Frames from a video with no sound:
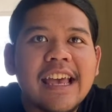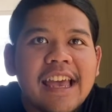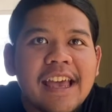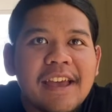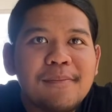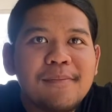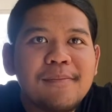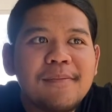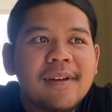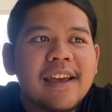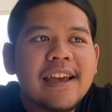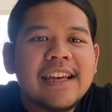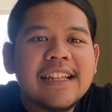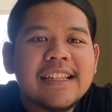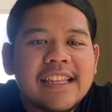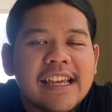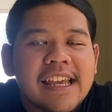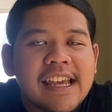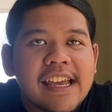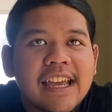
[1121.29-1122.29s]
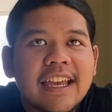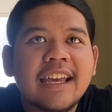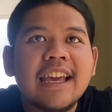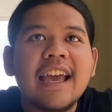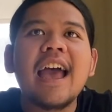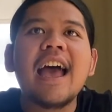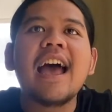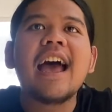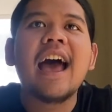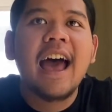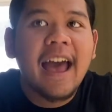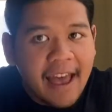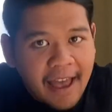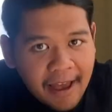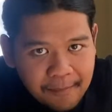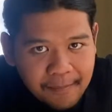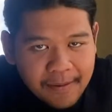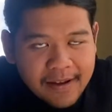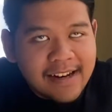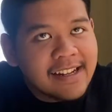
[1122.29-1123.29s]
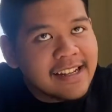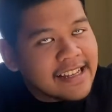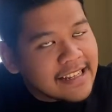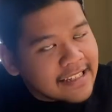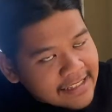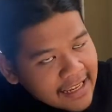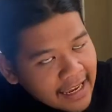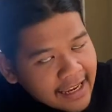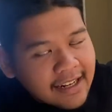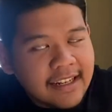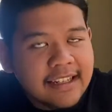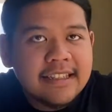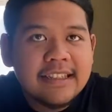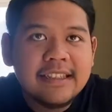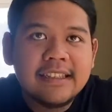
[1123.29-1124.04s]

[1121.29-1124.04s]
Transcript: The same thing happened exactly.